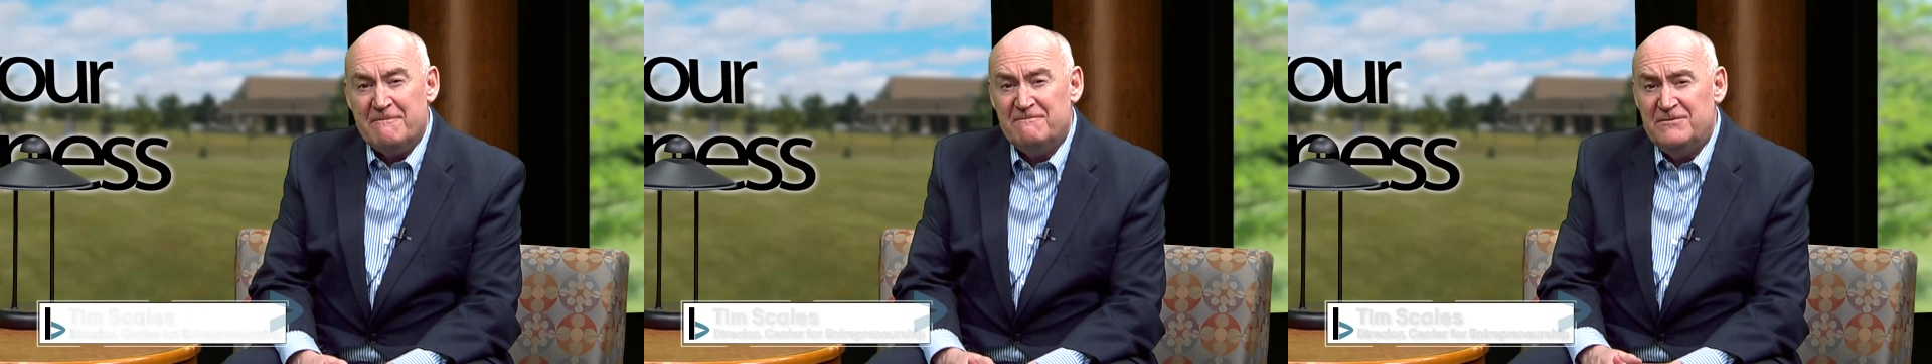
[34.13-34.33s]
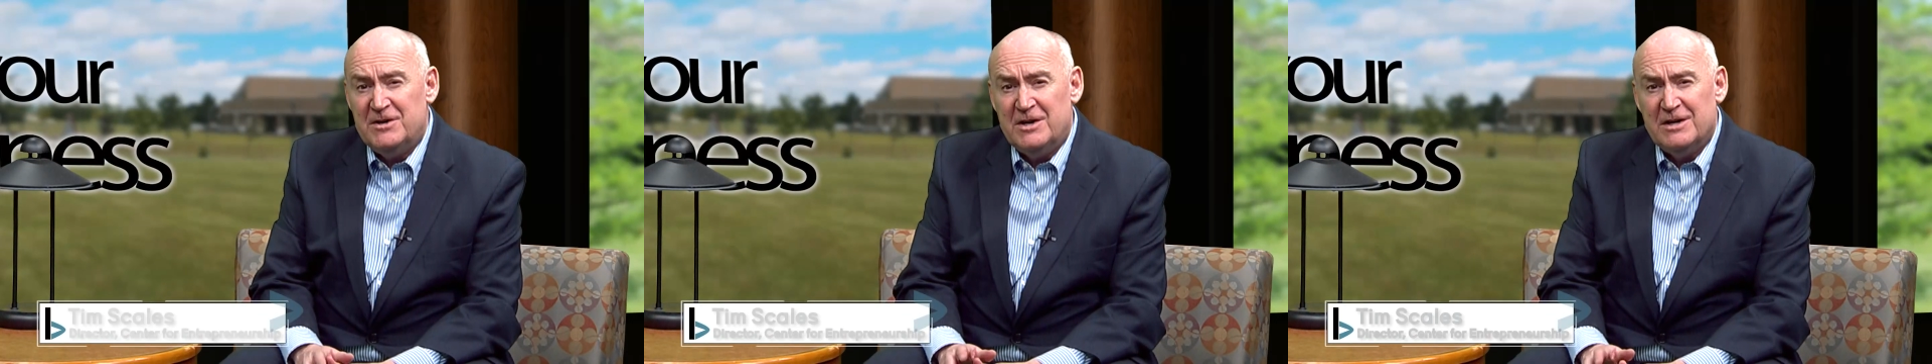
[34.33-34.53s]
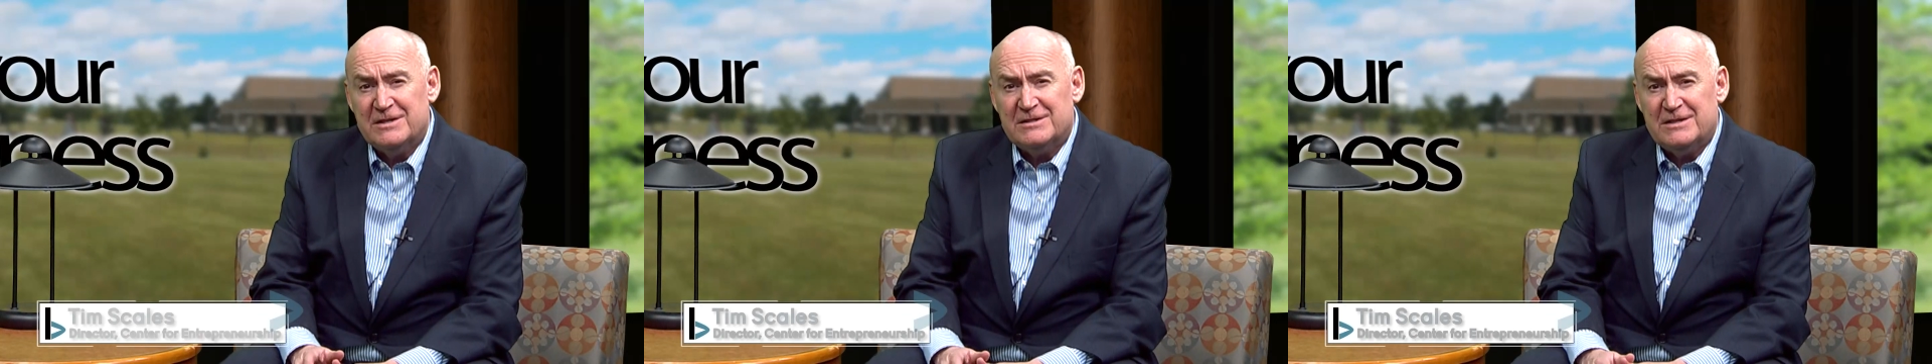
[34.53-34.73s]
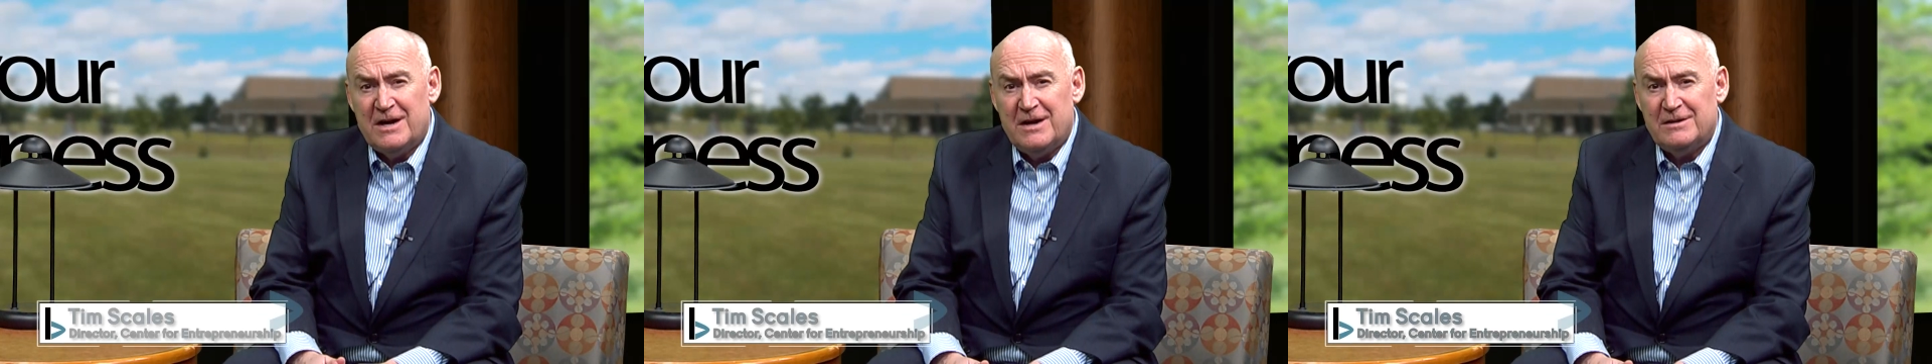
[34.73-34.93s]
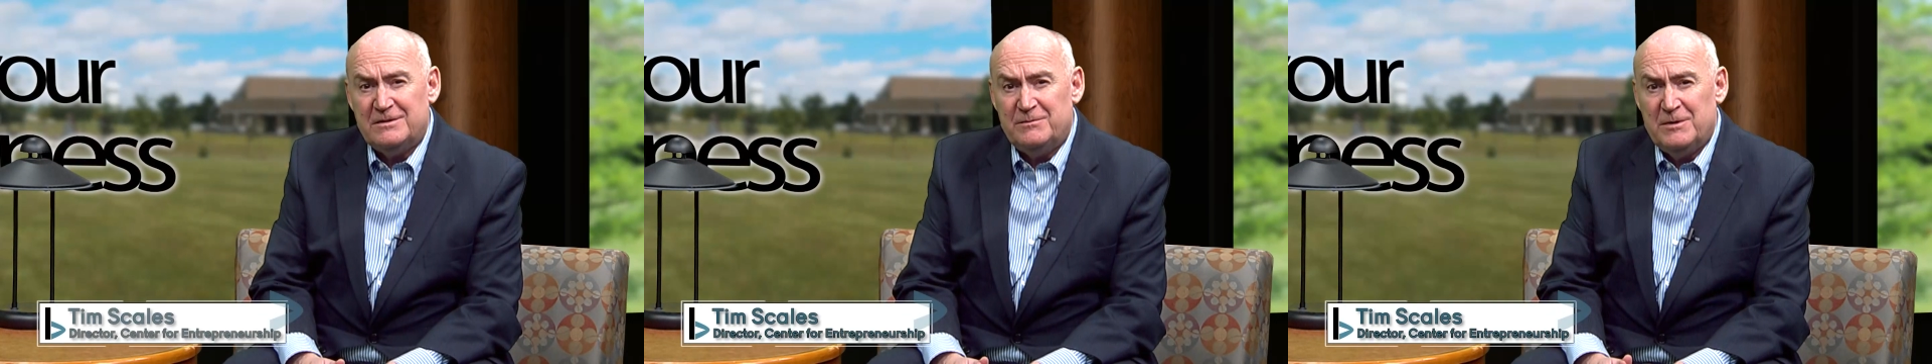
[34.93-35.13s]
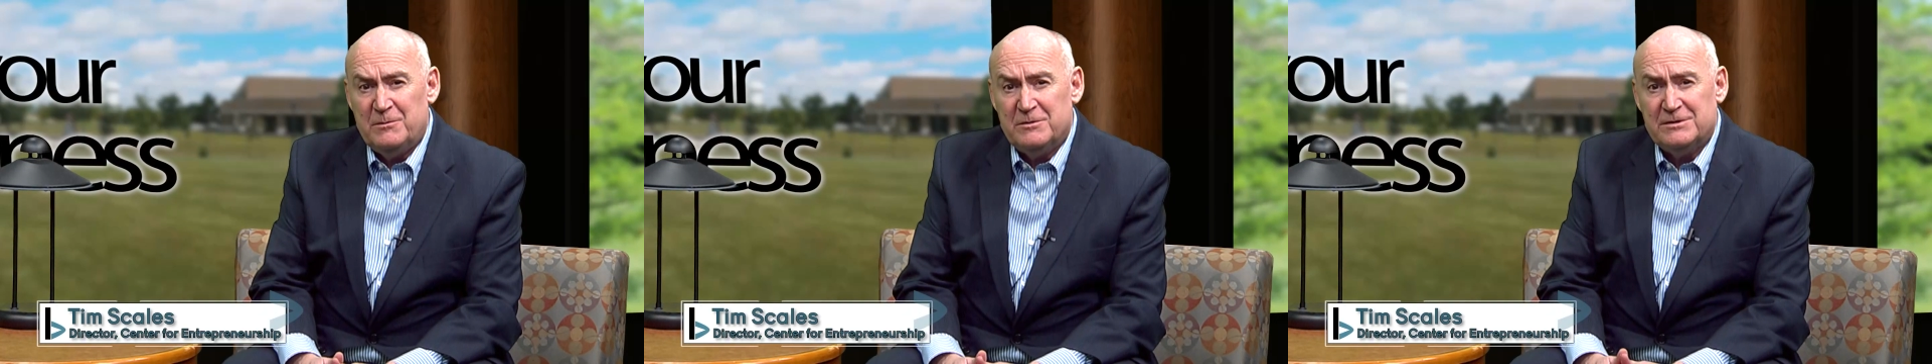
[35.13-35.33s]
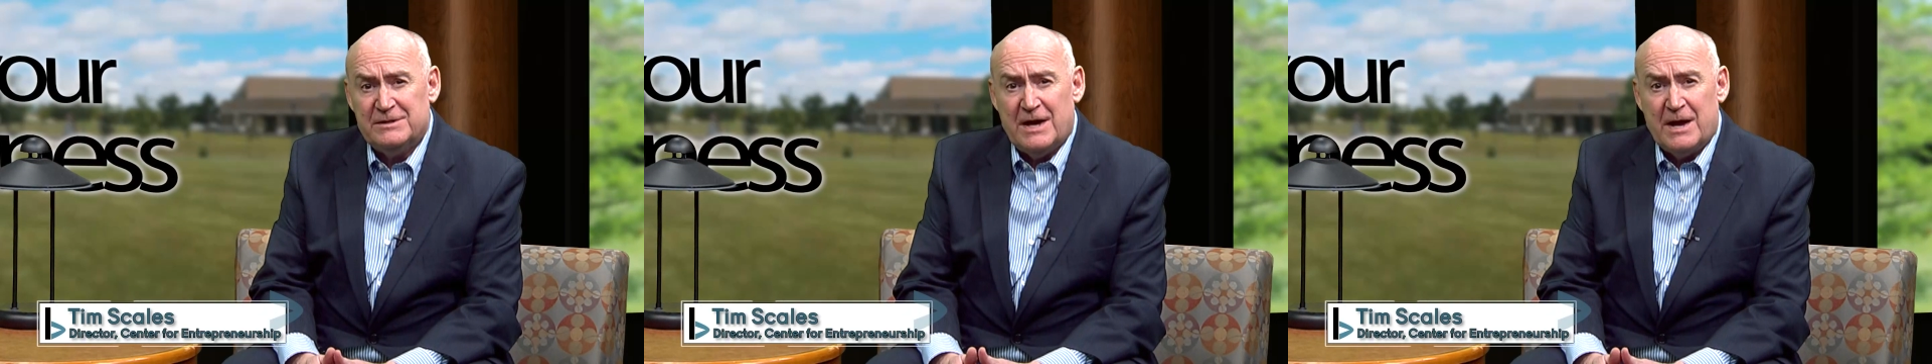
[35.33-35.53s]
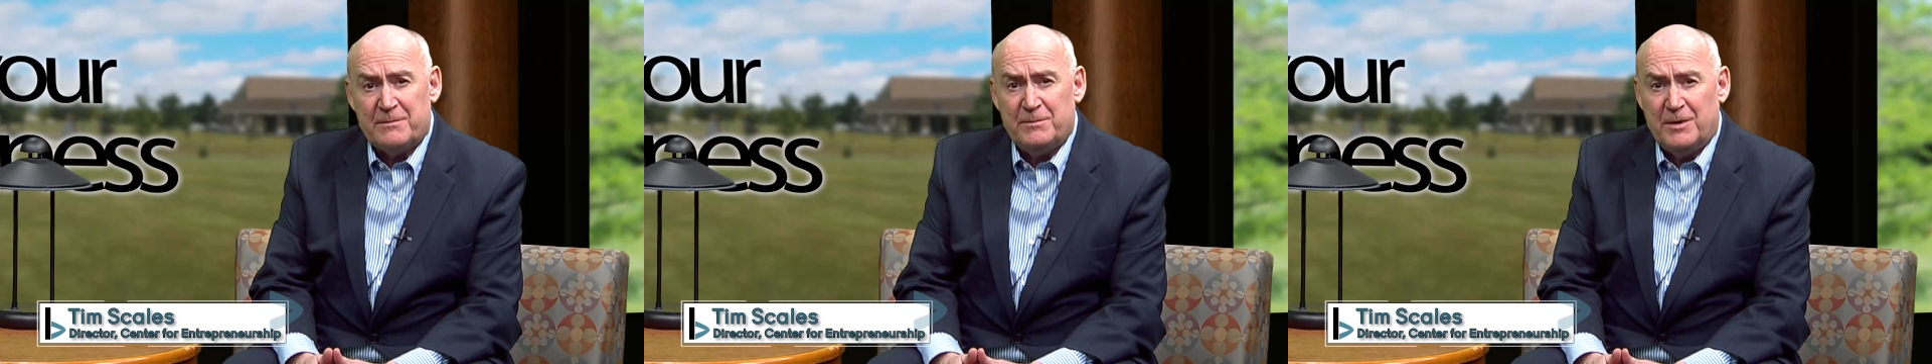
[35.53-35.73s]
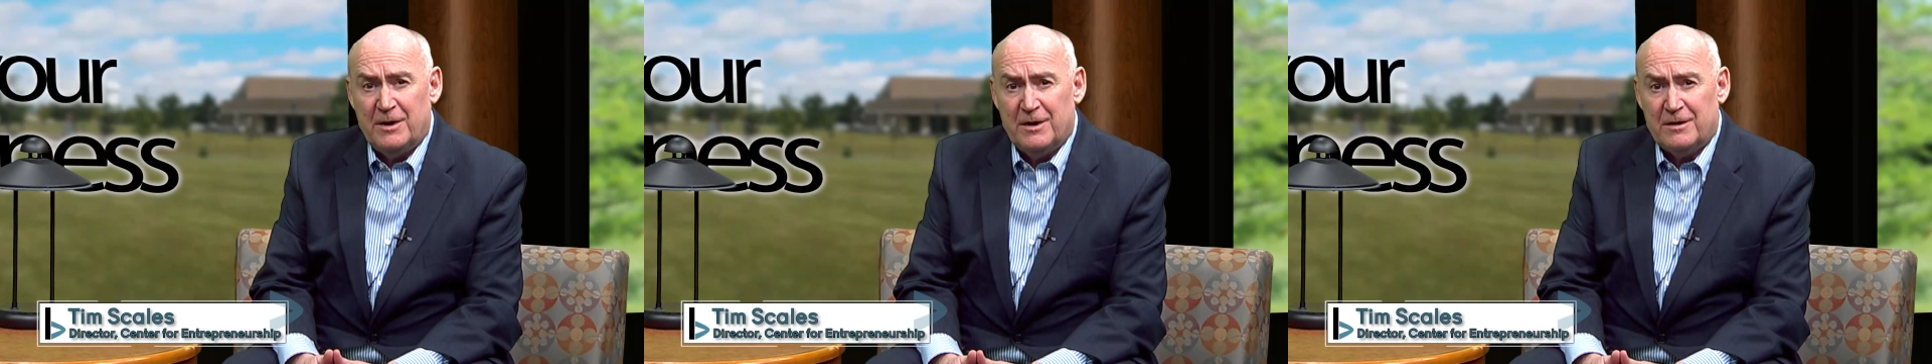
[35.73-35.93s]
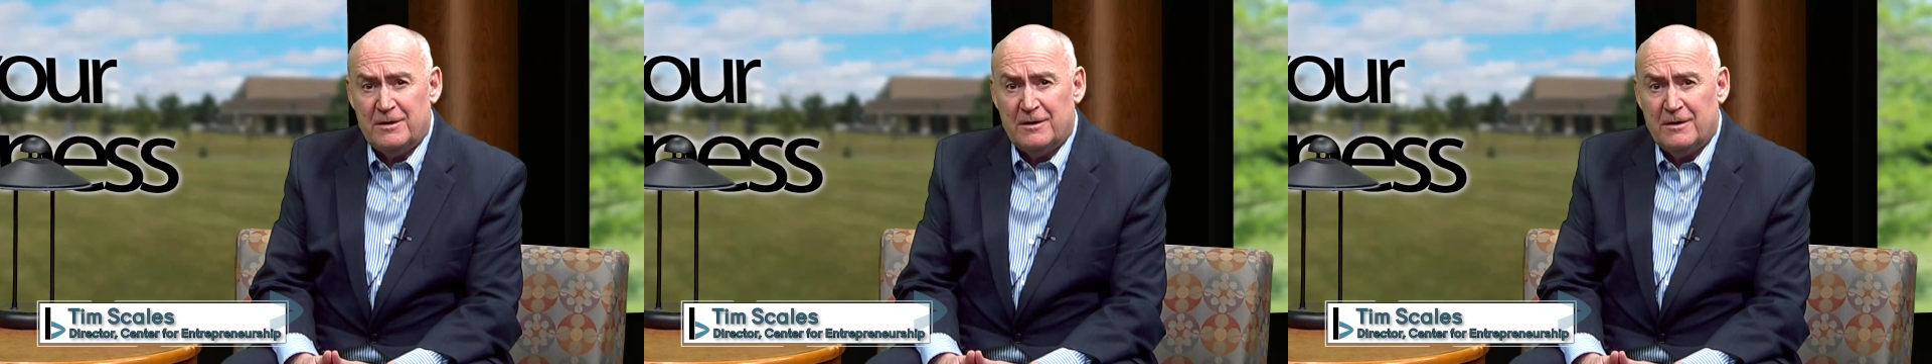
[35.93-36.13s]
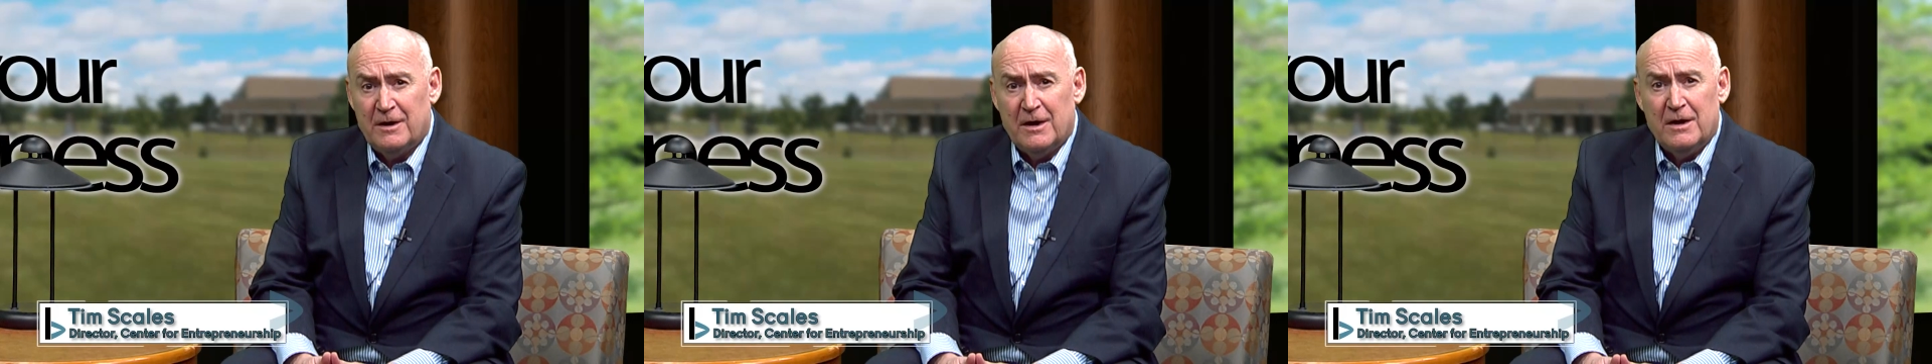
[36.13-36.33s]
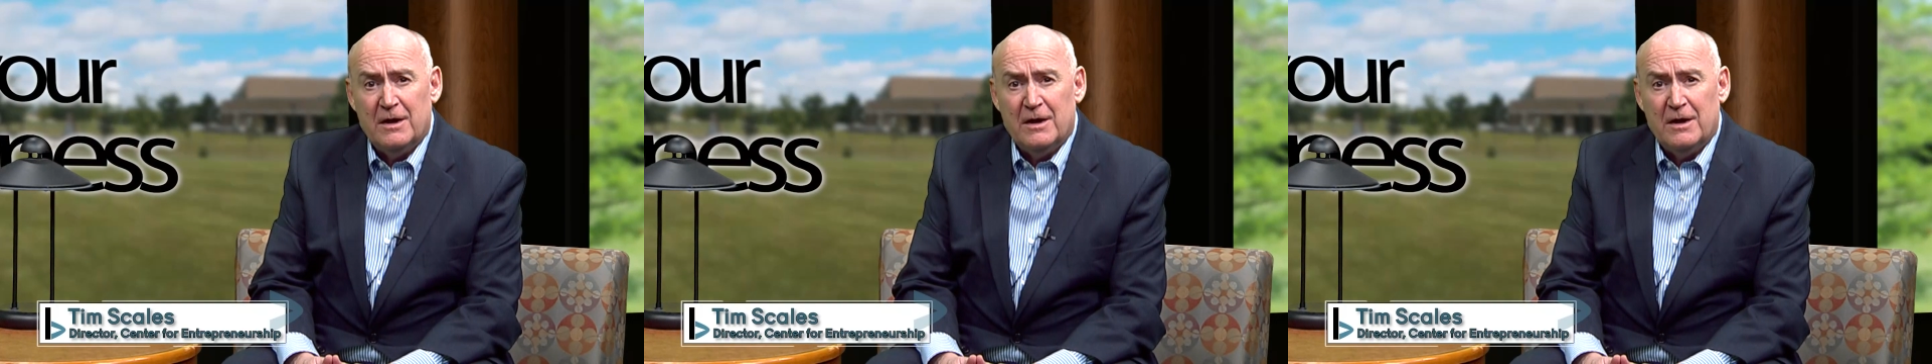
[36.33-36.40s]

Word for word: very excited to meet with Zack Parker.